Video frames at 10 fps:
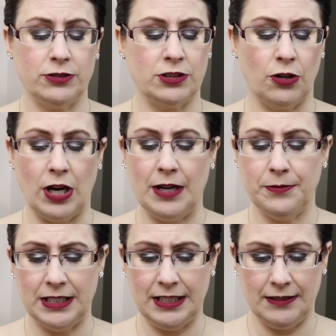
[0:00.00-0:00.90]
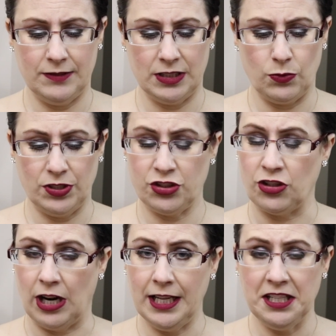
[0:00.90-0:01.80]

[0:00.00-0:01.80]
So I'm going to give this one a try.